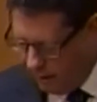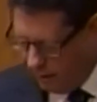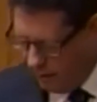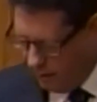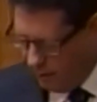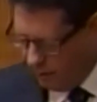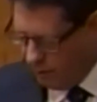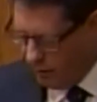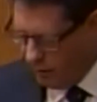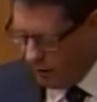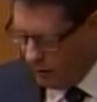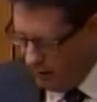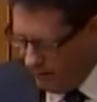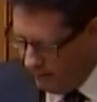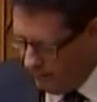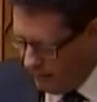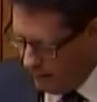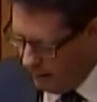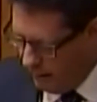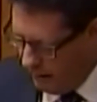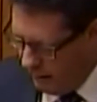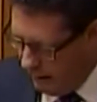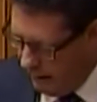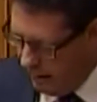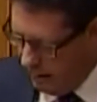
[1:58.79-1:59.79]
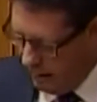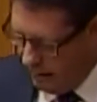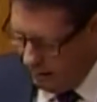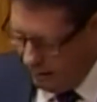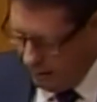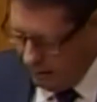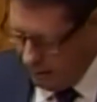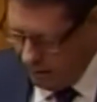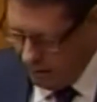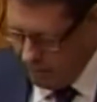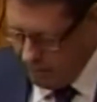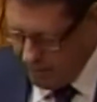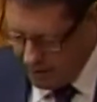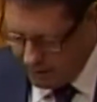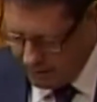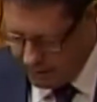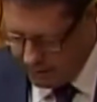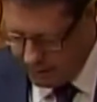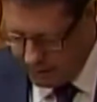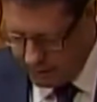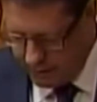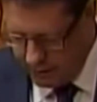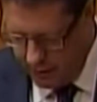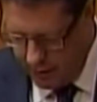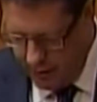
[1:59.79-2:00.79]
they're believing in our
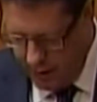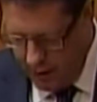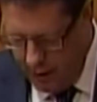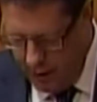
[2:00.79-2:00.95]
message.